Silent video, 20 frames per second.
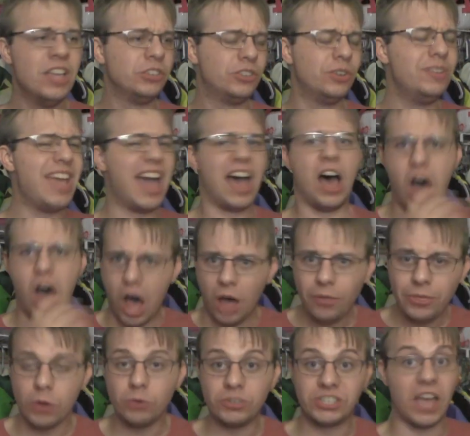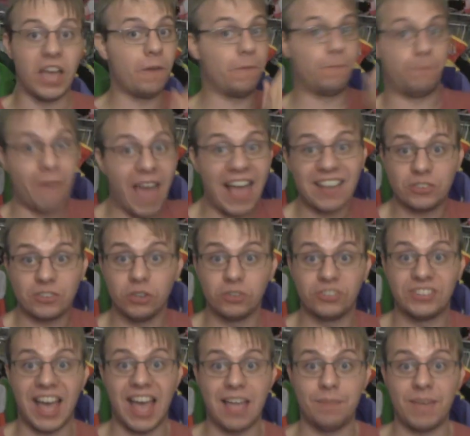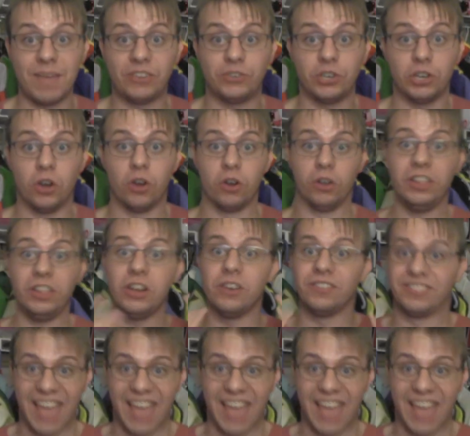so yeah, all those uh, factors that I mentioned earlier,